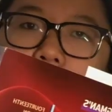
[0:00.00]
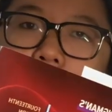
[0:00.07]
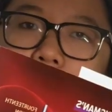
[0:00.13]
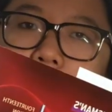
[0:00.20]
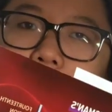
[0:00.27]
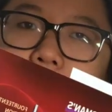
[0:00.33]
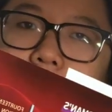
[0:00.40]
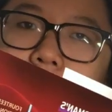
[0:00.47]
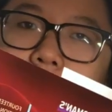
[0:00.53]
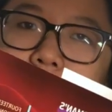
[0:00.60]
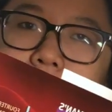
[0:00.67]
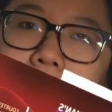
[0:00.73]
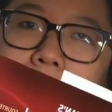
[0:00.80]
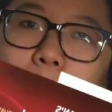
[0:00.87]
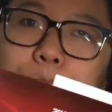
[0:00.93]
there's some
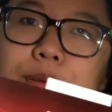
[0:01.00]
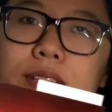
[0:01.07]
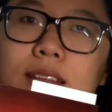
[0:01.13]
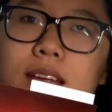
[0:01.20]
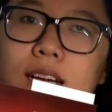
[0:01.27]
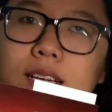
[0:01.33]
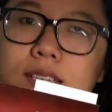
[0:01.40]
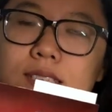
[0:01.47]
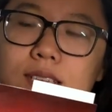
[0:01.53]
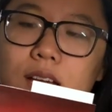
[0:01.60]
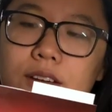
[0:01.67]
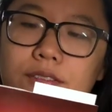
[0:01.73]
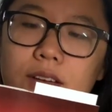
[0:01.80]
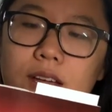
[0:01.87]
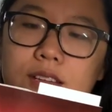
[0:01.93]
tabs in there and stuff.
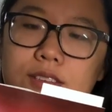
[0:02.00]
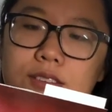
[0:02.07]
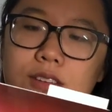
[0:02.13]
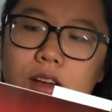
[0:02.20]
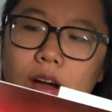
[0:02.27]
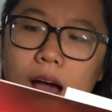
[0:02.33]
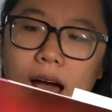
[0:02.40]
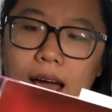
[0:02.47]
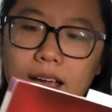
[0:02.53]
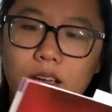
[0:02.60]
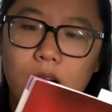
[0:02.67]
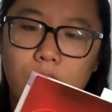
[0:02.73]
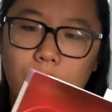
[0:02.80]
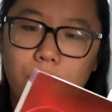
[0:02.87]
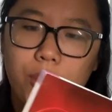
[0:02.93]
And so I
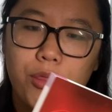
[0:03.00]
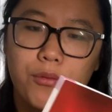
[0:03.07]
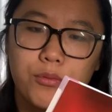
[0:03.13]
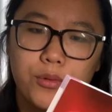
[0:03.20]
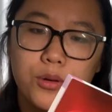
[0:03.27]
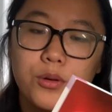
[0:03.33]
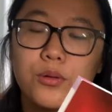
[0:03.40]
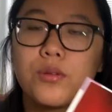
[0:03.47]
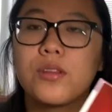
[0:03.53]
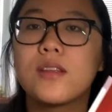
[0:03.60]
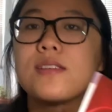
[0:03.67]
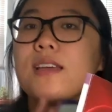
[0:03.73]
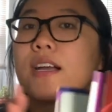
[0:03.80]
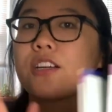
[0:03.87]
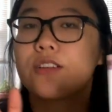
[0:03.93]
go through the
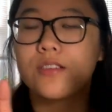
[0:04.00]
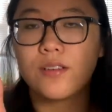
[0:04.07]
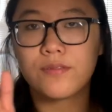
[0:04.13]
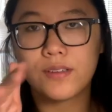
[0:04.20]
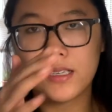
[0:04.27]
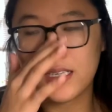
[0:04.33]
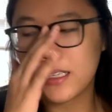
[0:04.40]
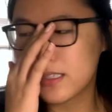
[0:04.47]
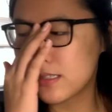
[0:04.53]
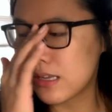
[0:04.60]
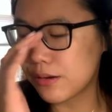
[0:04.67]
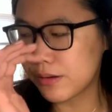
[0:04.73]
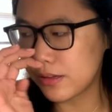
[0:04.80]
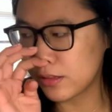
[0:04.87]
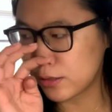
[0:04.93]
sections of readings that
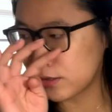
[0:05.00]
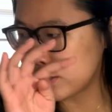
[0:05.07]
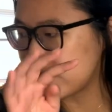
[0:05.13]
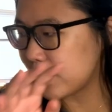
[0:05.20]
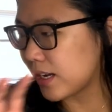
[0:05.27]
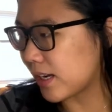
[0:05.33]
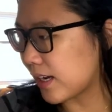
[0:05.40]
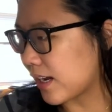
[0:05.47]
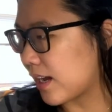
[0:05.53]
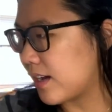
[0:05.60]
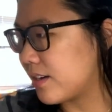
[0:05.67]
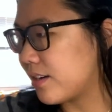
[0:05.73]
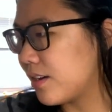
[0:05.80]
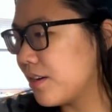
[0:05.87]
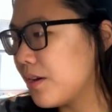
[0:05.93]
we learned and
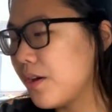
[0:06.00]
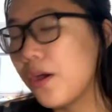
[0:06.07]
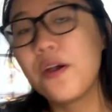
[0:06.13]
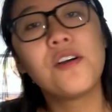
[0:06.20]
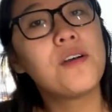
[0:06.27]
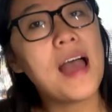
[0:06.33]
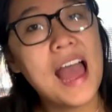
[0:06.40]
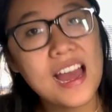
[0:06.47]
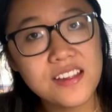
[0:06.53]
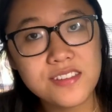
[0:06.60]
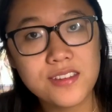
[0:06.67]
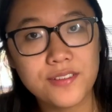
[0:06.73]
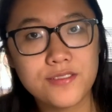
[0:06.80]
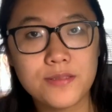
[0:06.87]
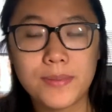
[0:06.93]
add
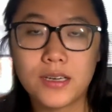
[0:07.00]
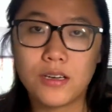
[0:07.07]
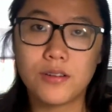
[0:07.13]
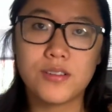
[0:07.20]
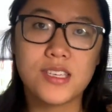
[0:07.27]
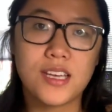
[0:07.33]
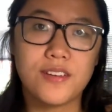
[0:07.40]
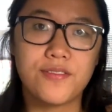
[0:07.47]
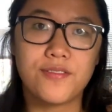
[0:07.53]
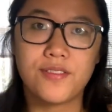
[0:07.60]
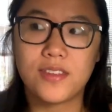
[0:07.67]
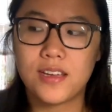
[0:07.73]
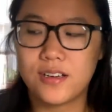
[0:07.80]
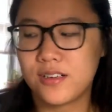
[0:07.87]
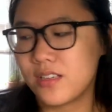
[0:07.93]
stuff to my notes if
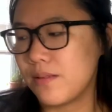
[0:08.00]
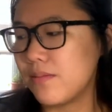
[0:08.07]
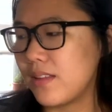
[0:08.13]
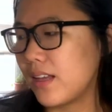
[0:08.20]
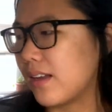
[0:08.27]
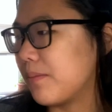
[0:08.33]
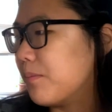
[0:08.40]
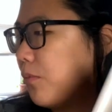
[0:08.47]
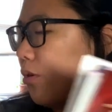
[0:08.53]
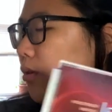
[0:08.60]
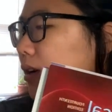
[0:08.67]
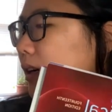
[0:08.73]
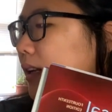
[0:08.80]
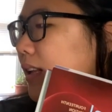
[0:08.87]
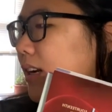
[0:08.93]
there's something
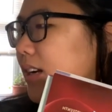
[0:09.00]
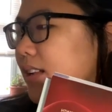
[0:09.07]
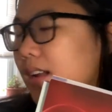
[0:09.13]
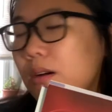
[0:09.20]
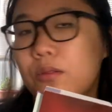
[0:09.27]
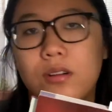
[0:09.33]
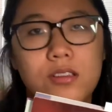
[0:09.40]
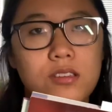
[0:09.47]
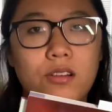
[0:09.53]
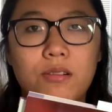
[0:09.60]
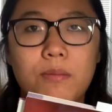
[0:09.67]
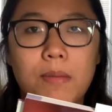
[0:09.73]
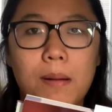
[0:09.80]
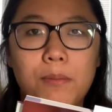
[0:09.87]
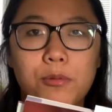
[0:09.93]
more there that I want to
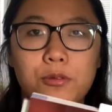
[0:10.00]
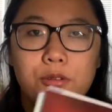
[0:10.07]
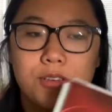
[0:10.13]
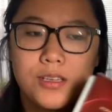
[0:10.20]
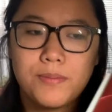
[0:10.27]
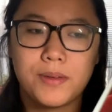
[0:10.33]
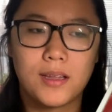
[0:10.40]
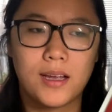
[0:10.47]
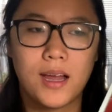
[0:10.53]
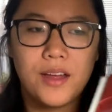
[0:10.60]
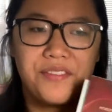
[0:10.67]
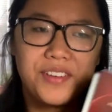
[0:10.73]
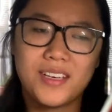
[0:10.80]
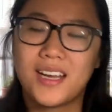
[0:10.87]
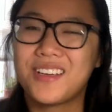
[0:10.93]
remember, or something that kind
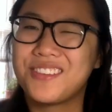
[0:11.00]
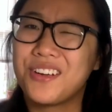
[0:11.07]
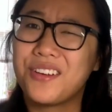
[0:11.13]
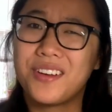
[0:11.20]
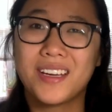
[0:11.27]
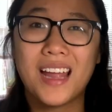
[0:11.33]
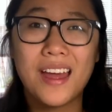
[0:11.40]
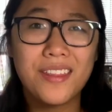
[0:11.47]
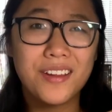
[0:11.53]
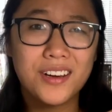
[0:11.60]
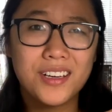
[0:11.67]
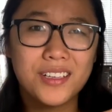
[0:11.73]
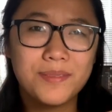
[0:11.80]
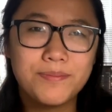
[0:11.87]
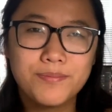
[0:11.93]
of connects it all
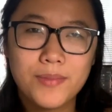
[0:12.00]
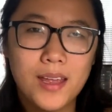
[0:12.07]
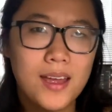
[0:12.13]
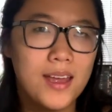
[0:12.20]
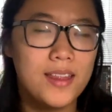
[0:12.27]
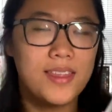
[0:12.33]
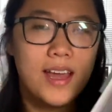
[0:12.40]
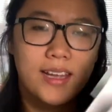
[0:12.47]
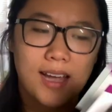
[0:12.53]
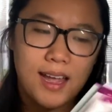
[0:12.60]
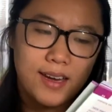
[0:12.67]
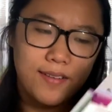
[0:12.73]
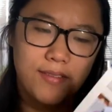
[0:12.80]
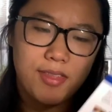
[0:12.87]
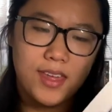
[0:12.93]
together, that kind
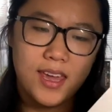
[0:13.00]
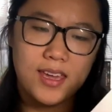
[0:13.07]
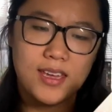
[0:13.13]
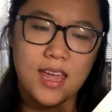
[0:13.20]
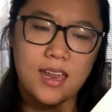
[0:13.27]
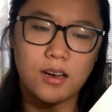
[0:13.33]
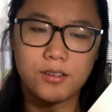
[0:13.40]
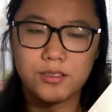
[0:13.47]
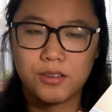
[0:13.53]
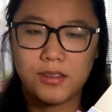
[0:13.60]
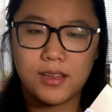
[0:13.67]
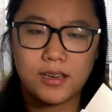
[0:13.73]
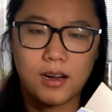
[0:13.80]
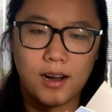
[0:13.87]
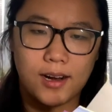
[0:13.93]
of thing. And also
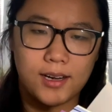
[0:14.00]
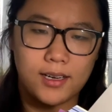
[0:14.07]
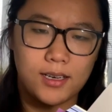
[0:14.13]
there are